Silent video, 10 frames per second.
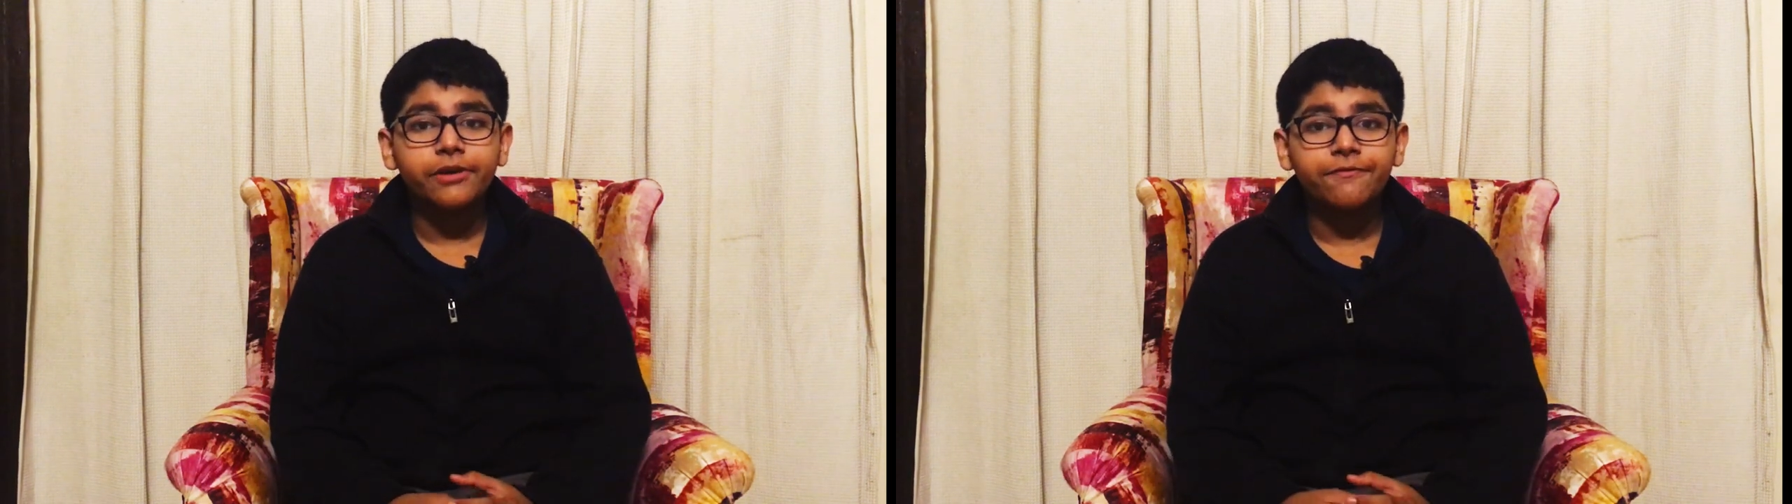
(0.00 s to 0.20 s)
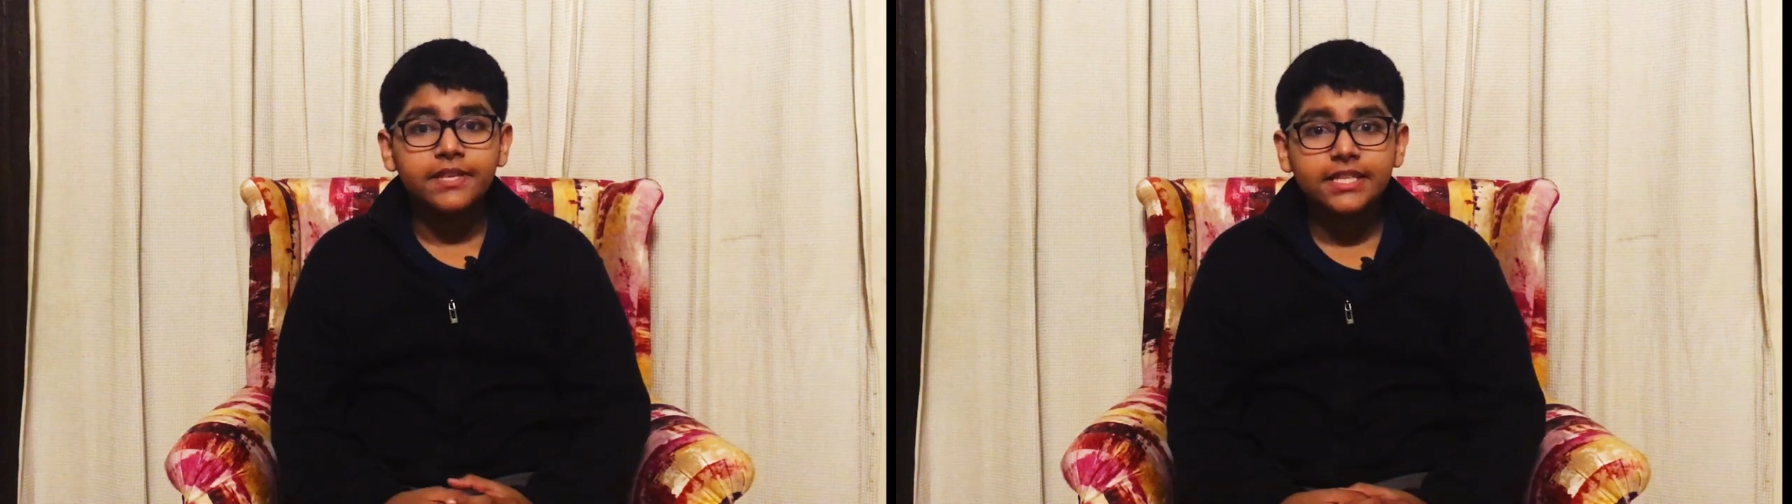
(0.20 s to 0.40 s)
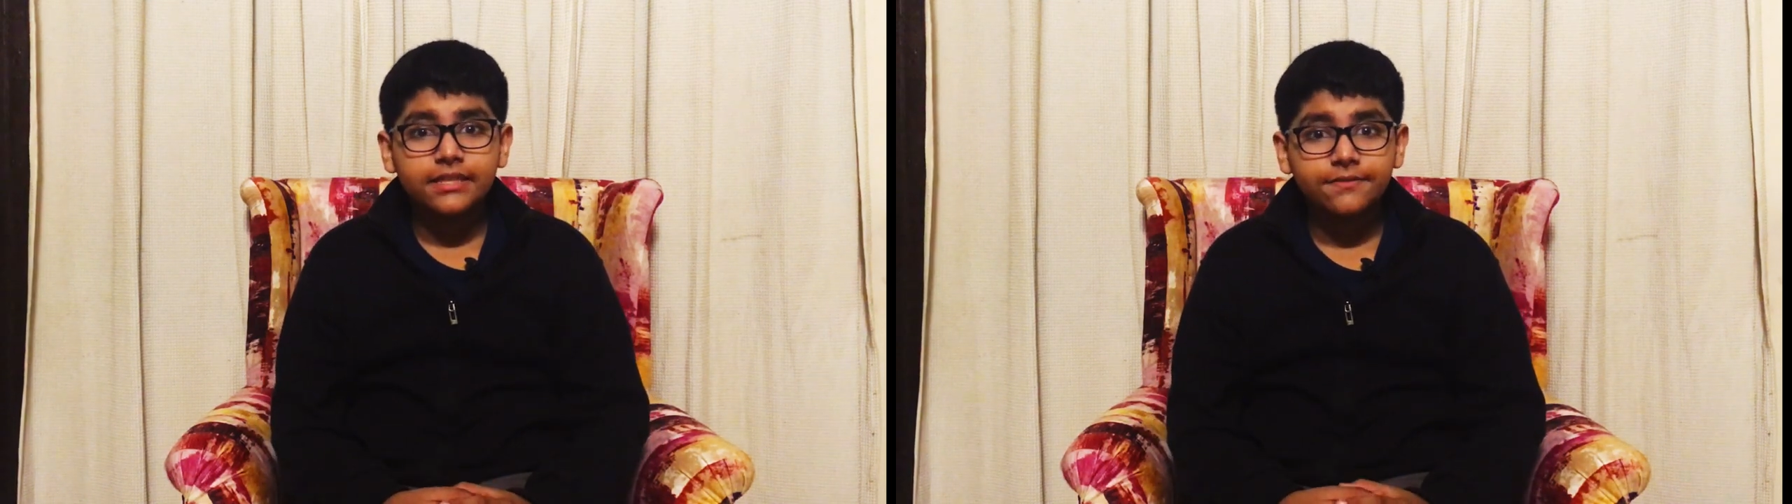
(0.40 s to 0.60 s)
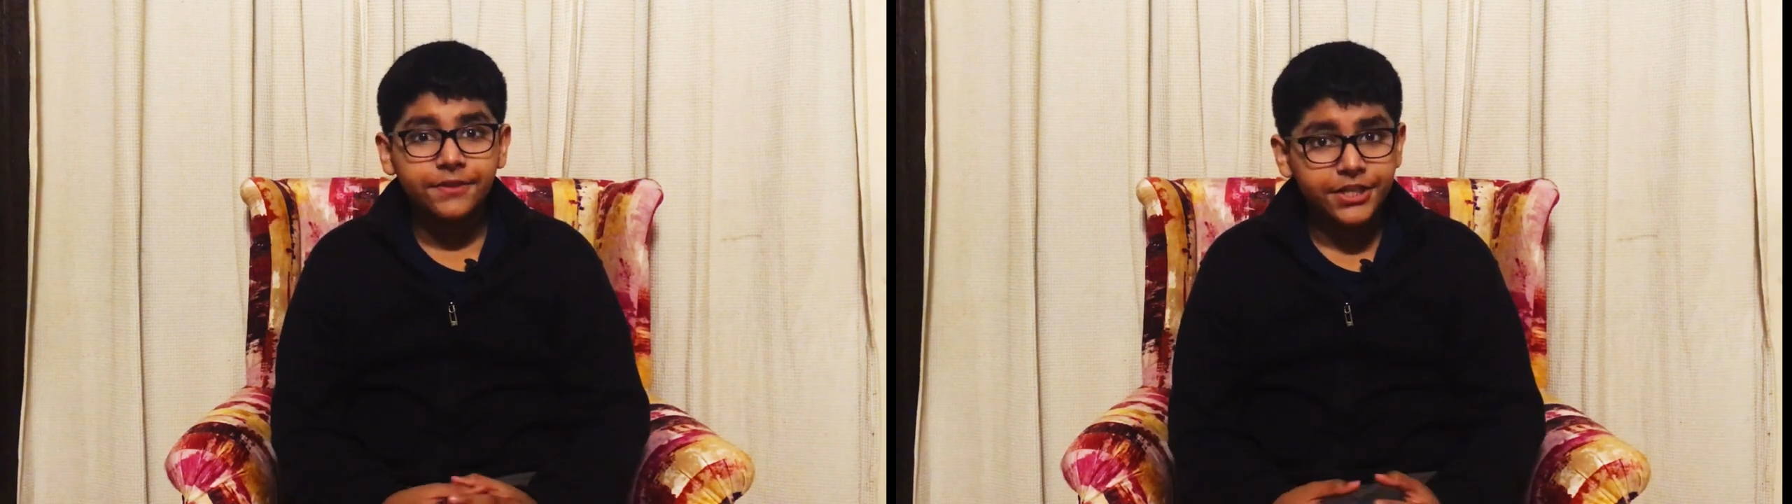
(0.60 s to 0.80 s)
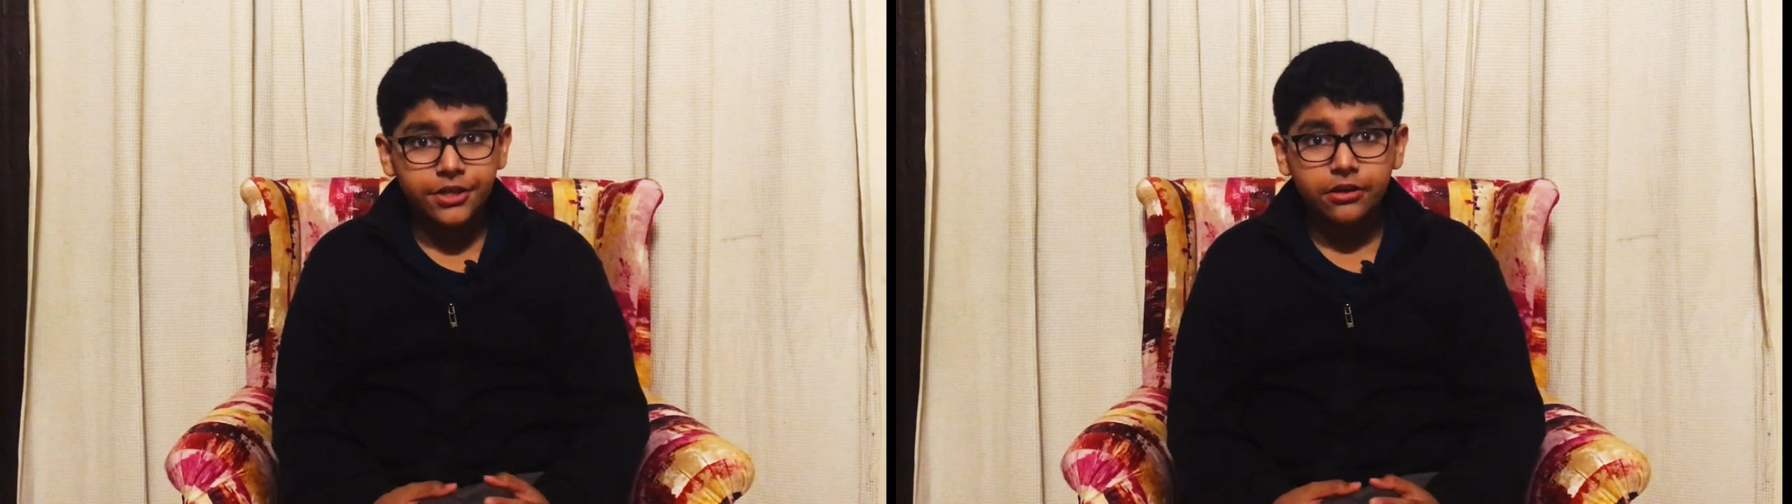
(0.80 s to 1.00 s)
physics
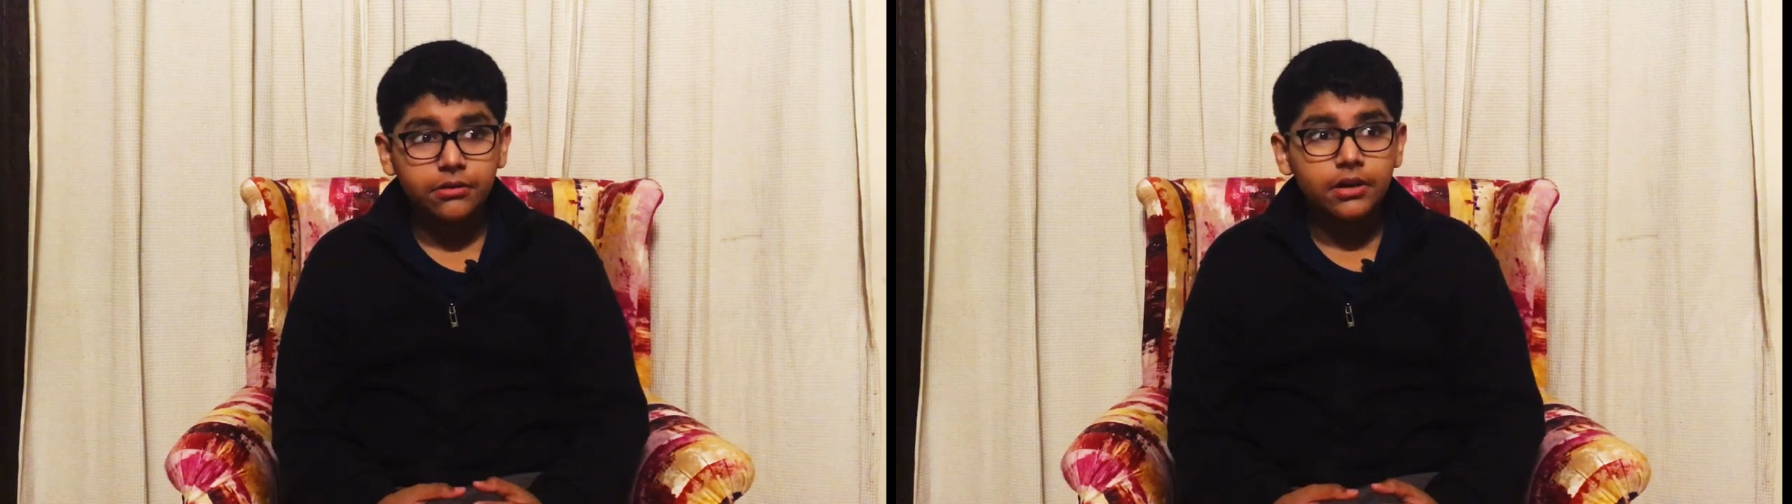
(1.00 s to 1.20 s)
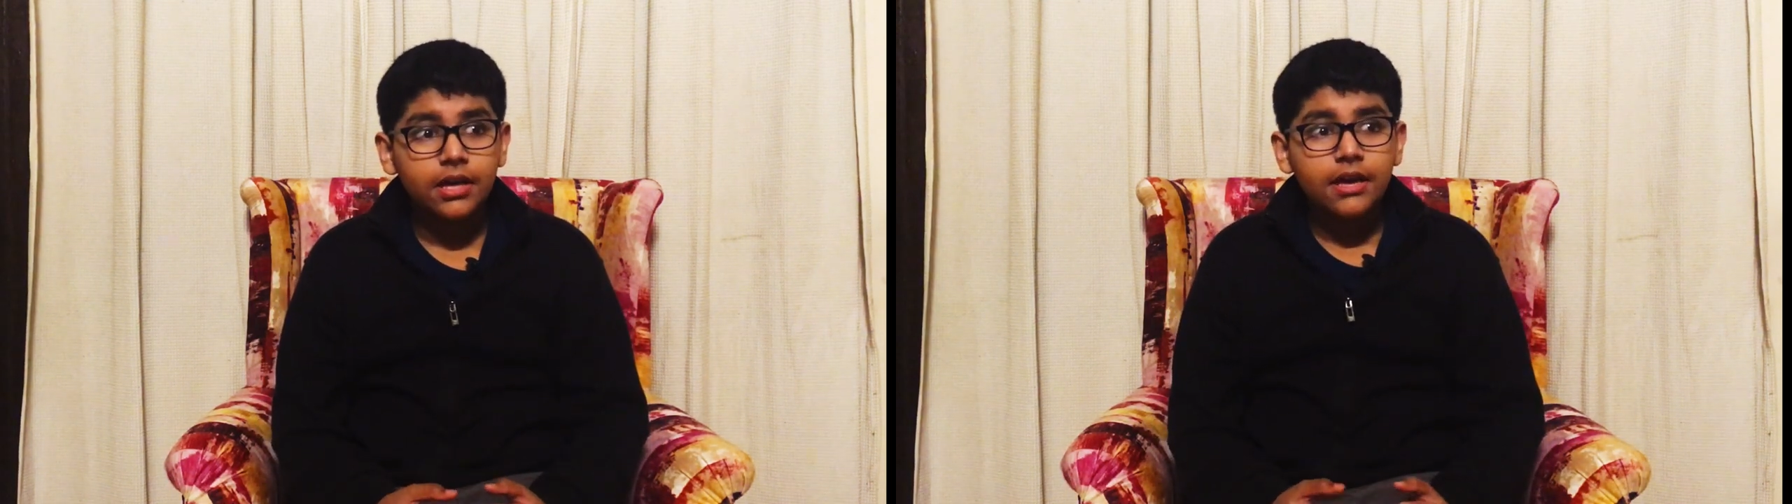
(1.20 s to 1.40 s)
video,